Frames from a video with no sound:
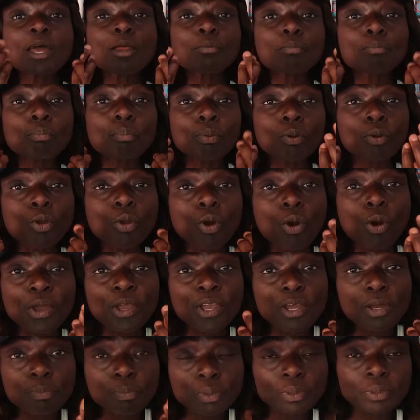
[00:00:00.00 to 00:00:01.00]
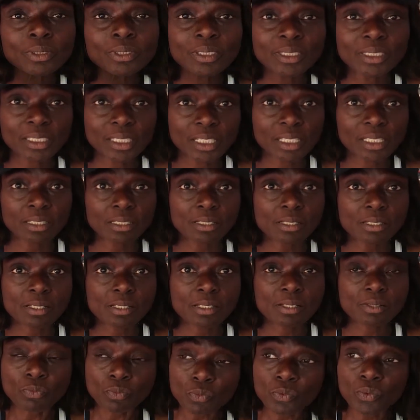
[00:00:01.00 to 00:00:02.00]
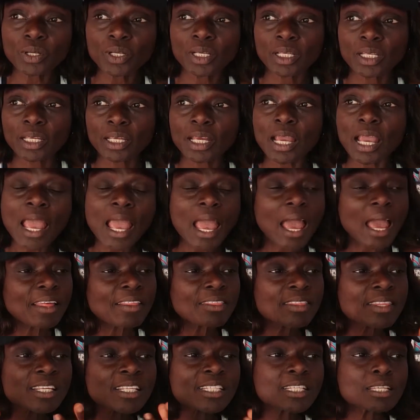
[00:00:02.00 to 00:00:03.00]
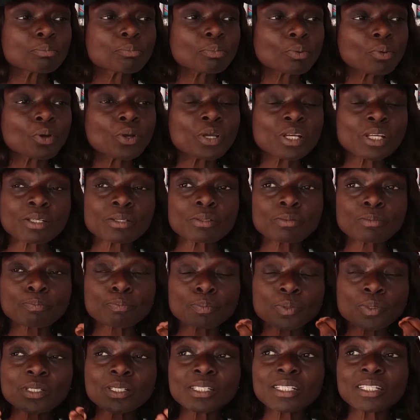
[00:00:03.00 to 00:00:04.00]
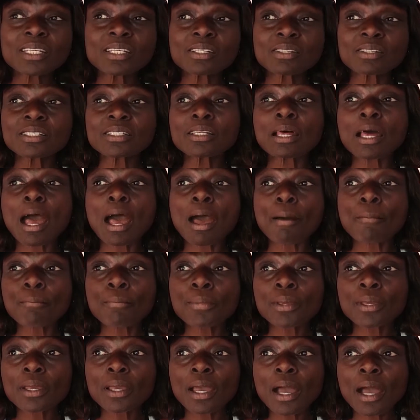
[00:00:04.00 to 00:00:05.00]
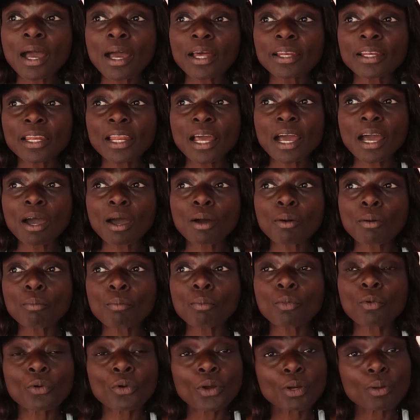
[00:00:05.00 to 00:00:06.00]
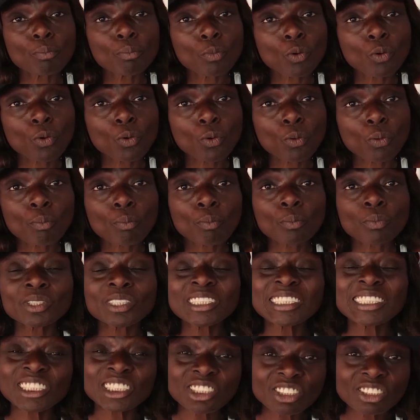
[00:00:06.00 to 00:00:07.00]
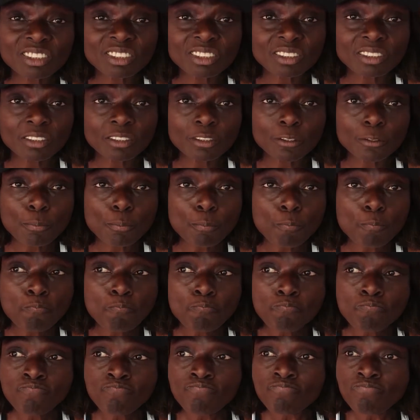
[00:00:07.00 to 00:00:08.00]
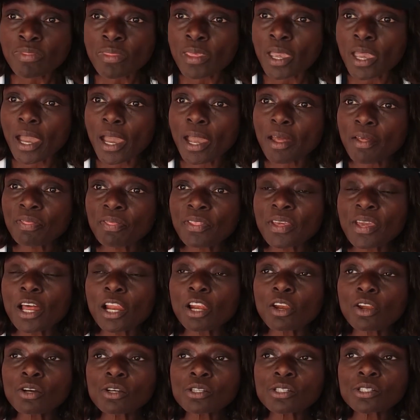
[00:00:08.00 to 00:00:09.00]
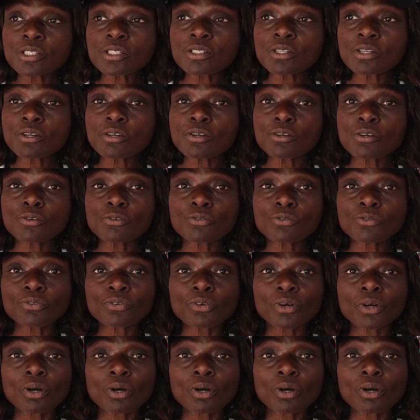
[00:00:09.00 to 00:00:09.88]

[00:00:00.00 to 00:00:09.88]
employable skills, really. And these employable skills are now more and more digital. And there are lots of